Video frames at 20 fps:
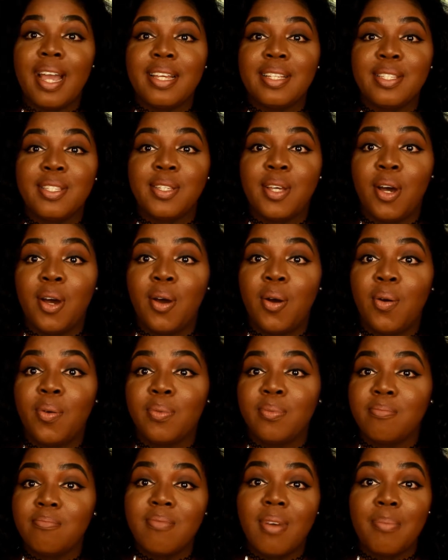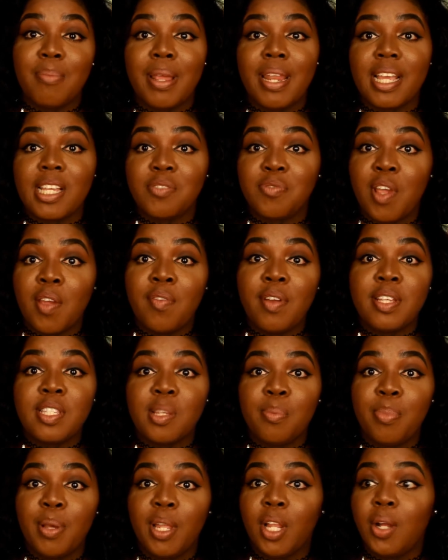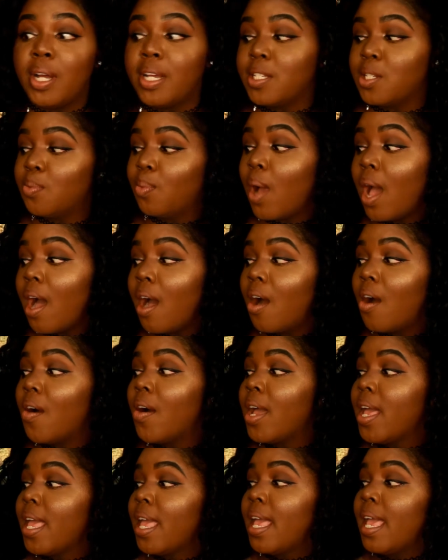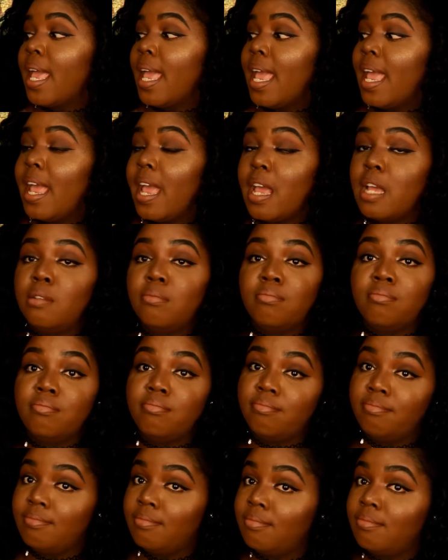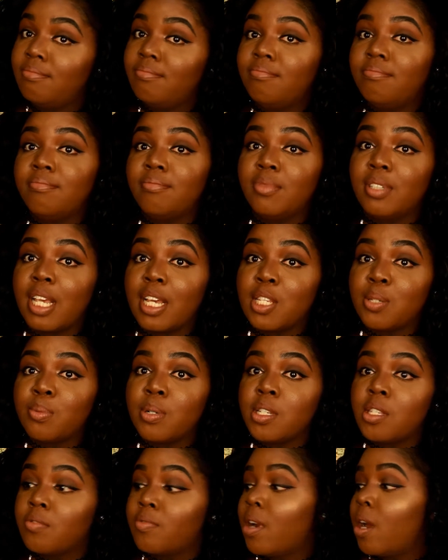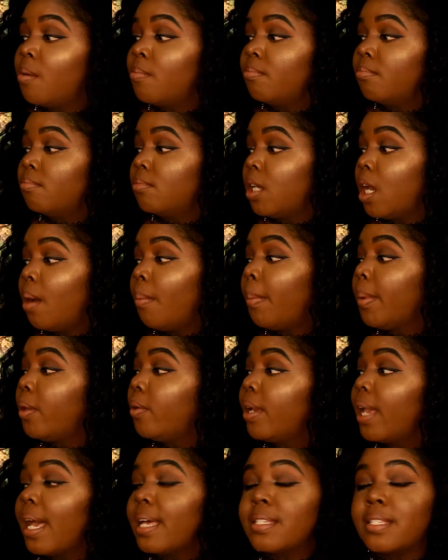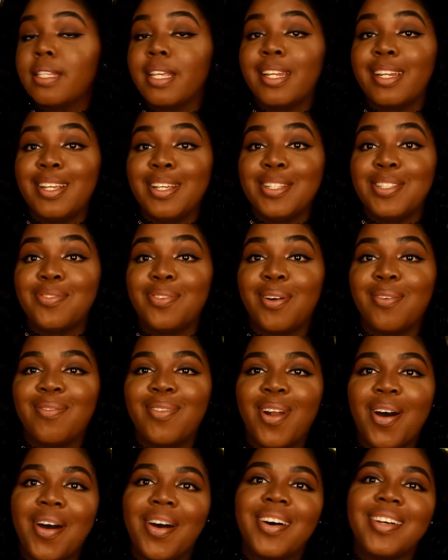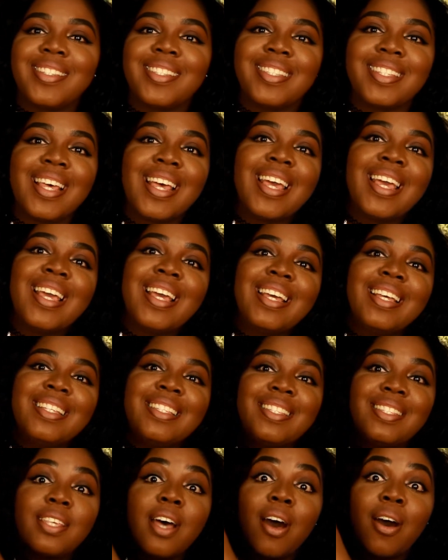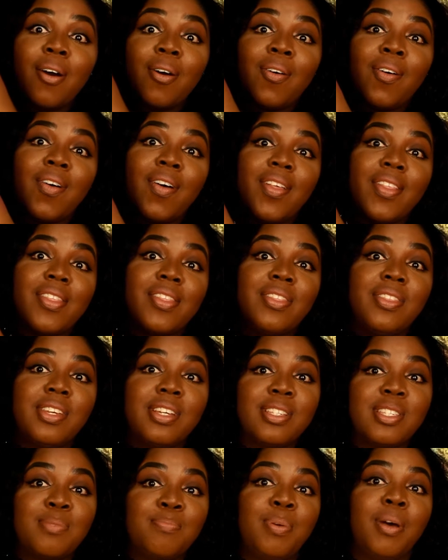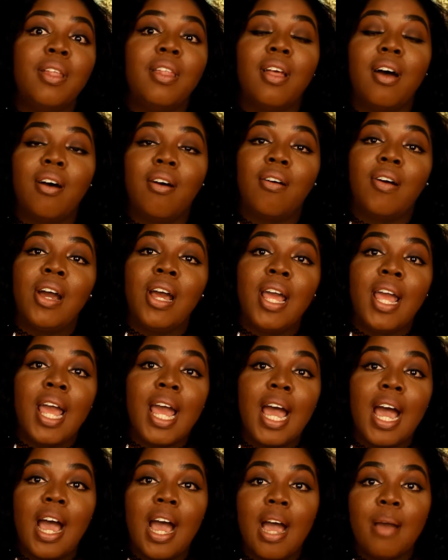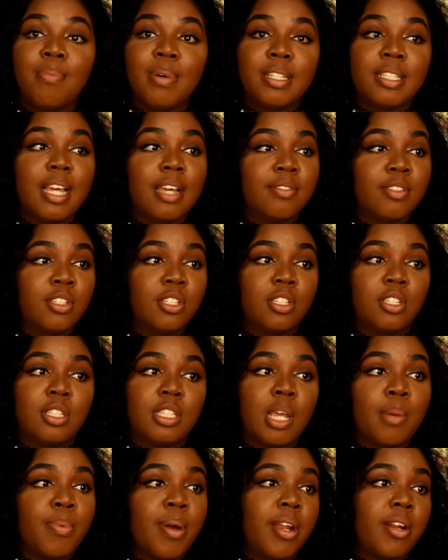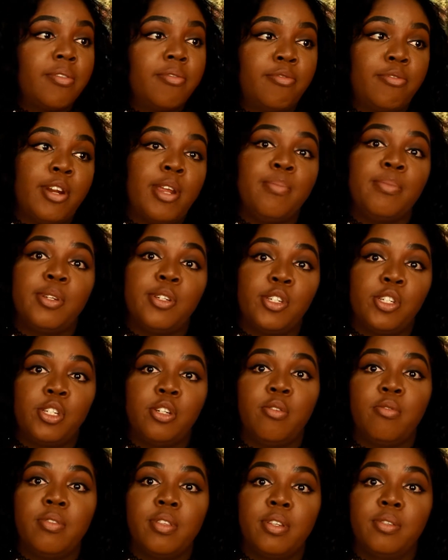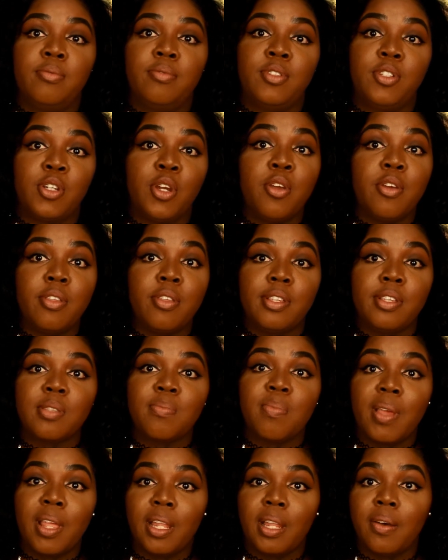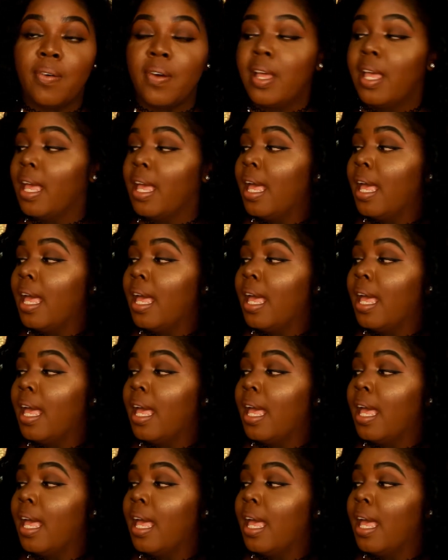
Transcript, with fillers: Alright so my next favorite is a pillow as well and guess where it's from? Yep, you guessed it, it's from Ross. So this pillow, I'm about to have to just step out of frame to show, the, show you this pillow.